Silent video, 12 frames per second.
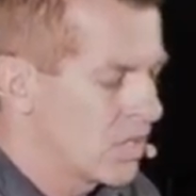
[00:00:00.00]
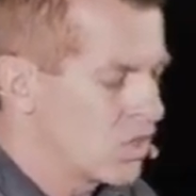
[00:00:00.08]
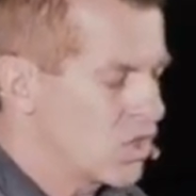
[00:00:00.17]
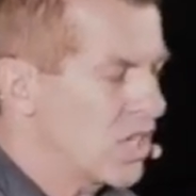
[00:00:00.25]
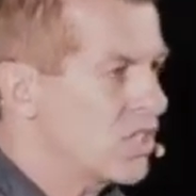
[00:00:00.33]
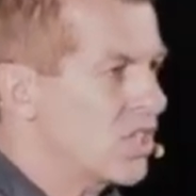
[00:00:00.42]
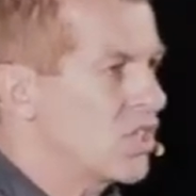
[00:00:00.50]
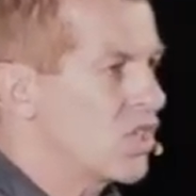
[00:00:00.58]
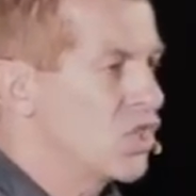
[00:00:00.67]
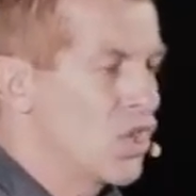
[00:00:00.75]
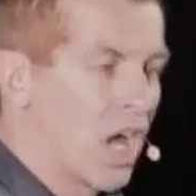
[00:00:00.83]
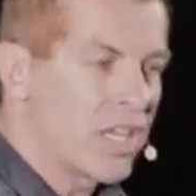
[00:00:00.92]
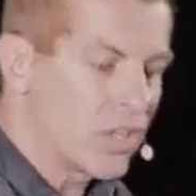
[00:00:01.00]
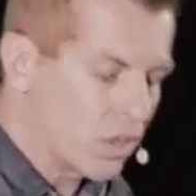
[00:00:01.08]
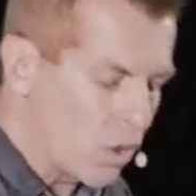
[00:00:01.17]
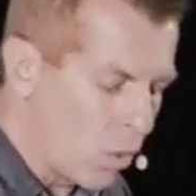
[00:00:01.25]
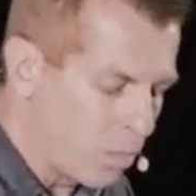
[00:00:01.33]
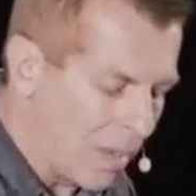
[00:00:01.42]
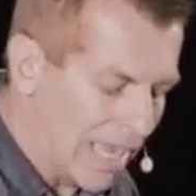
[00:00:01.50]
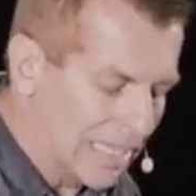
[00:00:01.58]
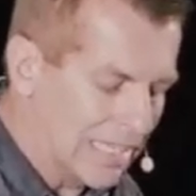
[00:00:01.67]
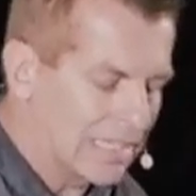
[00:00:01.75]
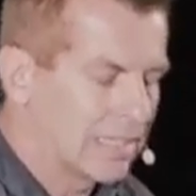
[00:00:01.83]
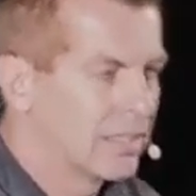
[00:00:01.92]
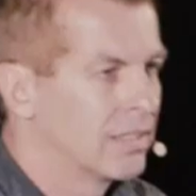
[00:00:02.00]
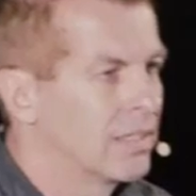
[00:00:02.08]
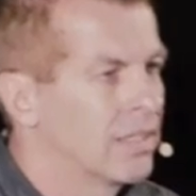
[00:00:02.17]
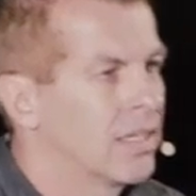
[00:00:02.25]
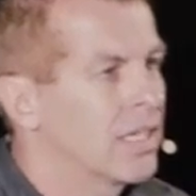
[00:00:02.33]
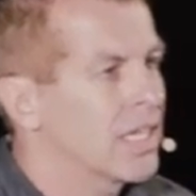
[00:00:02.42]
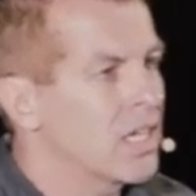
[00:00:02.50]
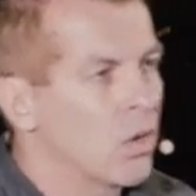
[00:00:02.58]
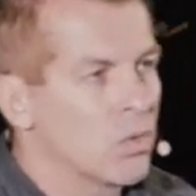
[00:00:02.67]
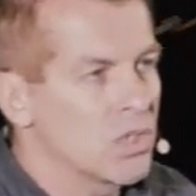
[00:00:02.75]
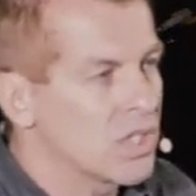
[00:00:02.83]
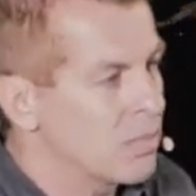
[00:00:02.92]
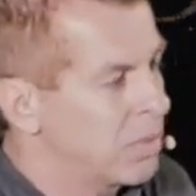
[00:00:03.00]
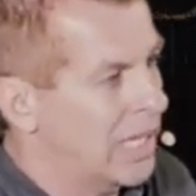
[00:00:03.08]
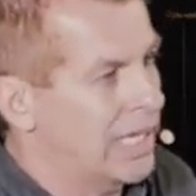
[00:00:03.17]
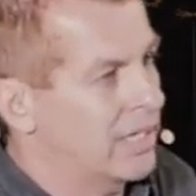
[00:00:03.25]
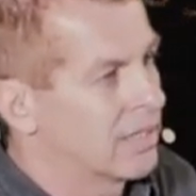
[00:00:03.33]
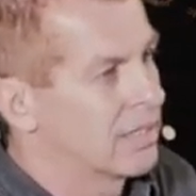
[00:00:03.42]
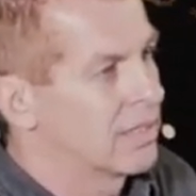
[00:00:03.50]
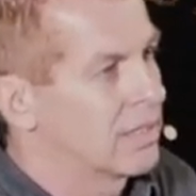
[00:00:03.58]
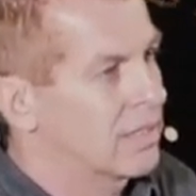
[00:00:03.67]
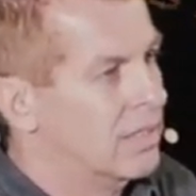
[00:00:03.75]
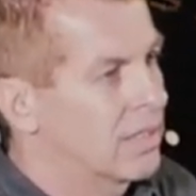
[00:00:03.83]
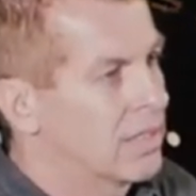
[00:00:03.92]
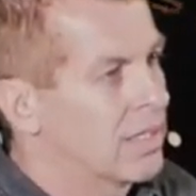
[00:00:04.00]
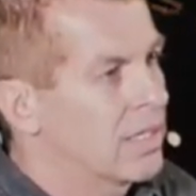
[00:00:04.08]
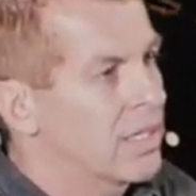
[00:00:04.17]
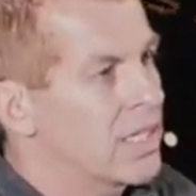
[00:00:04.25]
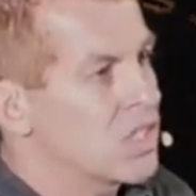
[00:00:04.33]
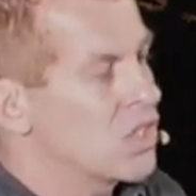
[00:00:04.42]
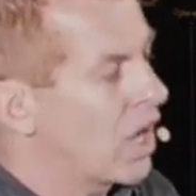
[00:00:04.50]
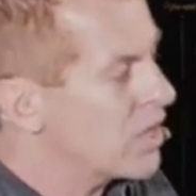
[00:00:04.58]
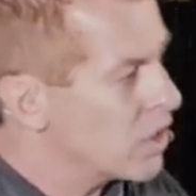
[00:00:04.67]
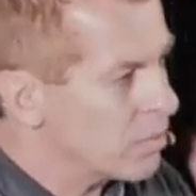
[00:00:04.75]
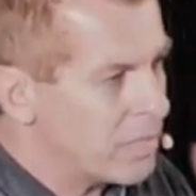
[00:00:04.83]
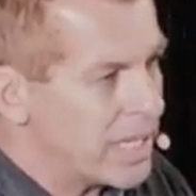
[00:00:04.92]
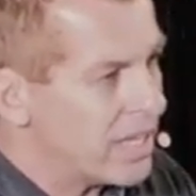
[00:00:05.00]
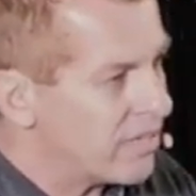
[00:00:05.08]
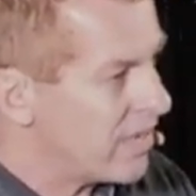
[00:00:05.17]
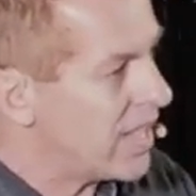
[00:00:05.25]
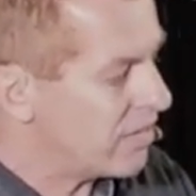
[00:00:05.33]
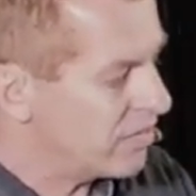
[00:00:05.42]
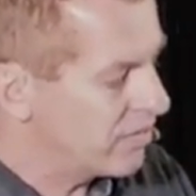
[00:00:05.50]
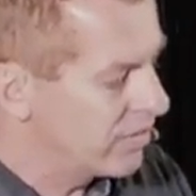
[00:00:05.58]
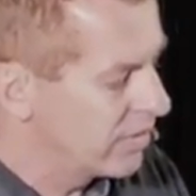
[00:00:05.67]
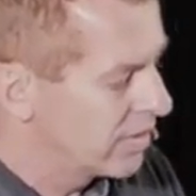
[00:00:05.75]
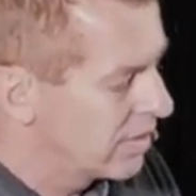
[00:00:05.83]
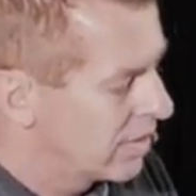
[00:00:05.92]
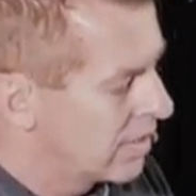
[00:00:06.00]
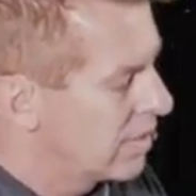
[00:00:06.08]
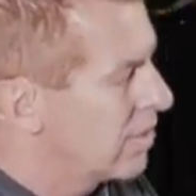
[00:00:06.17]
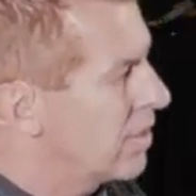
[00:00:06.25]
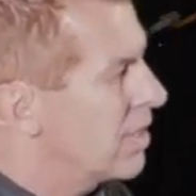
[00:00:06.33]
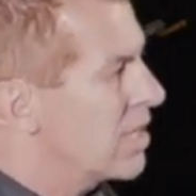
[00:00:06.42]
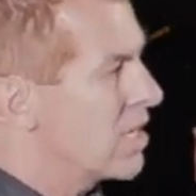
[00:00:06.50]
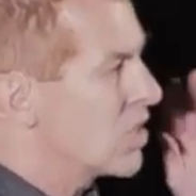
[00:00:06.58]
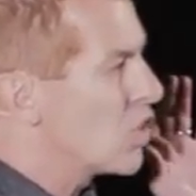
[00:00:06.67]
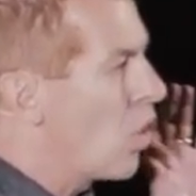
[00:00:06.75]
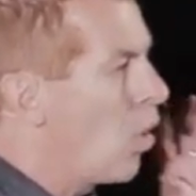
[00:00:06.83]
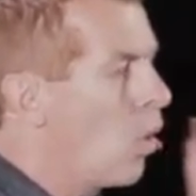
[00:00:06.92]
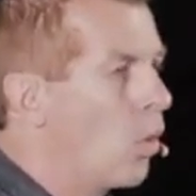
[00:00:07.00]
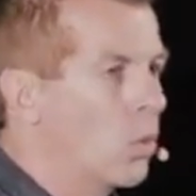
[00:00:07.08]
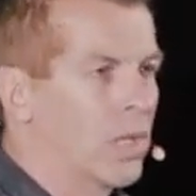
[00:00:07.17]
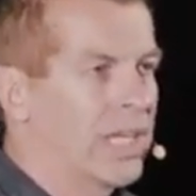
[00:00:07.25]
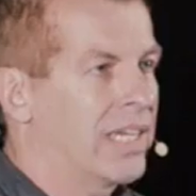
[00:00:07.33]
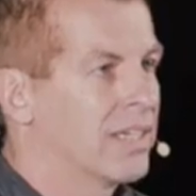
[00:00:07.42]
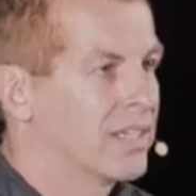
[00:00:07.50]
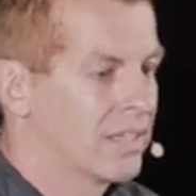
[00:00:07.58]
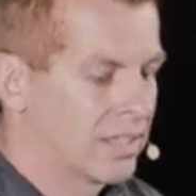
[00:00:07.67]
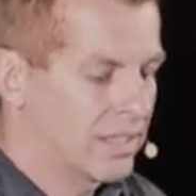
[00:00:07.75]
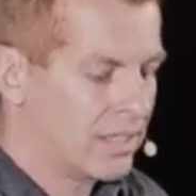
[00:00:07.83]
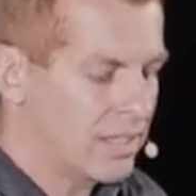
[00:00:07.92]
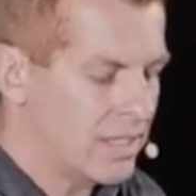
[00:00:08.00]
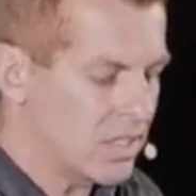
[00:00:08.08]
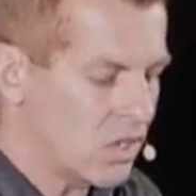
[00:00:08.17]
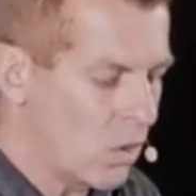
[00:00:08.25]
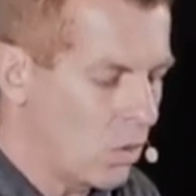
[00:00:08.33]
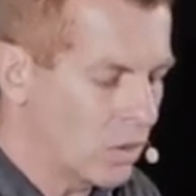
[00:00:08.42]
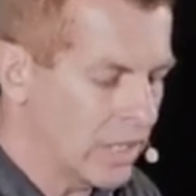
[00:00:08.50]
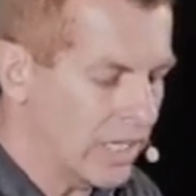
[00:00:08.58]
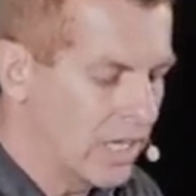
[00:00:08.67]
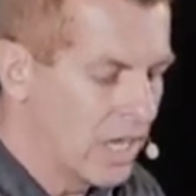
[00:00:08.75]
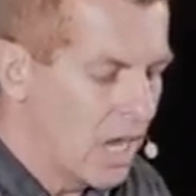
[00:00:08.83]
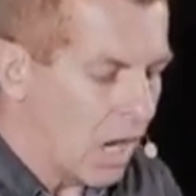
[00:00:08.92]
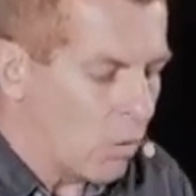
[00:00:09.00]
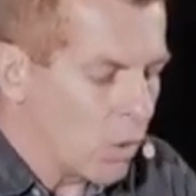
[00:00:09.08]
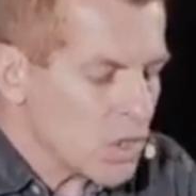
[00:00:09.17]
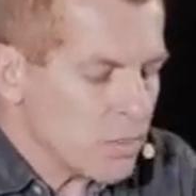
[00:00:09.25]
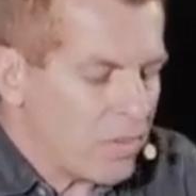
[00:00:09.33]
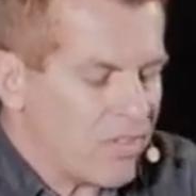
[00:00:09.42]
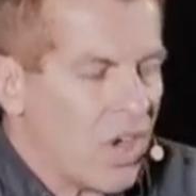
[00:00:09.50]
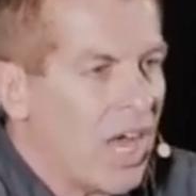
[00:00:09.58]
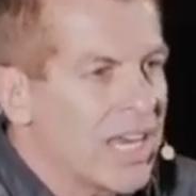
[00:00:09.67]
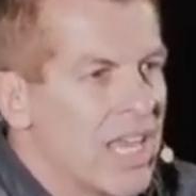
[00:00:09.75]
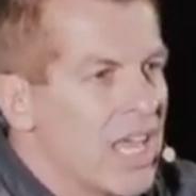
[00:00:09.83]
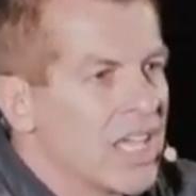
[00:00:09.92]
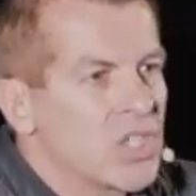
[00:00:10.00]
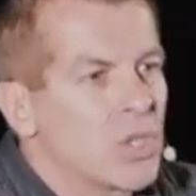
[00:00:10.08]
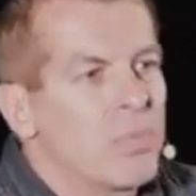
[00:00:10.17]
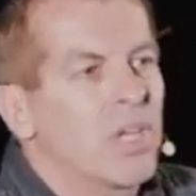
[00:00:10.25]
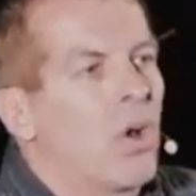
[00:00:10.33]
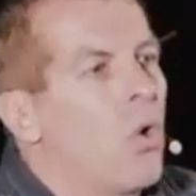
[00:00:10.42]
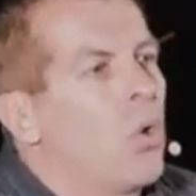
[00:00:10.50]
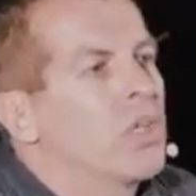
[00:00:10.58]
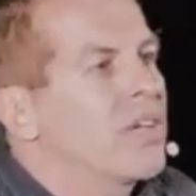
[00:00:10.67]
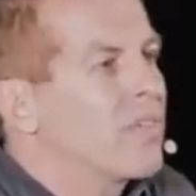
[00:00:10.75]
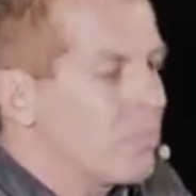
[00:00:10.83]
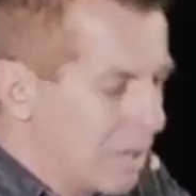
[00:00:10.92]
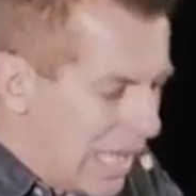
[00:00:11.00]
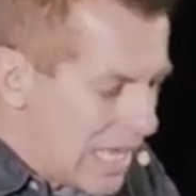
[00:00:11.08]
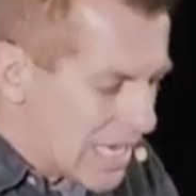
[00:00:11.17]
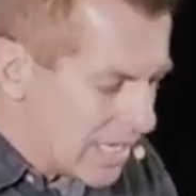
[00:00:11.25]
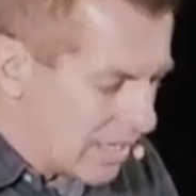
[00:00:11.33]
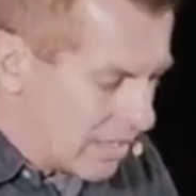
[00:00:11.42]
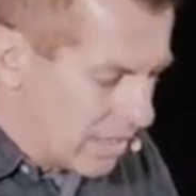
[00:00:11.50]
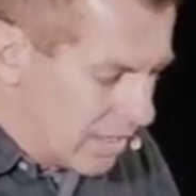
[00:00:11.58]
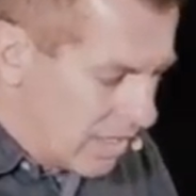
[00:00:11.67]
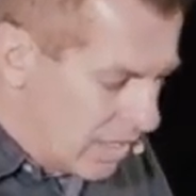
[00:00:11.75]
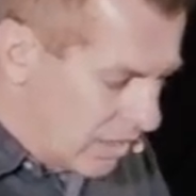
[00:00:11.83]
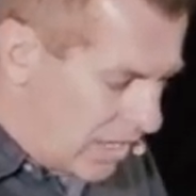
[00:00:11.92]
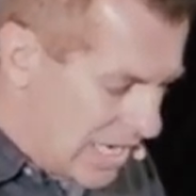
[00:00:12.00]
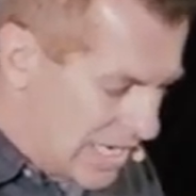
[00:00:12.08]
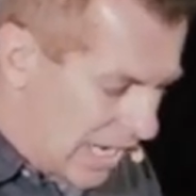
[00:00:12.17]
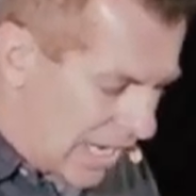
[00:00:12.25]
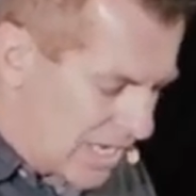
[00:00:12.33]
Jesus is not your co pilot, he owns the plane. He's not your BFF. He is holy. He's holy. Our worship of God, it should be on a whole different plane, right?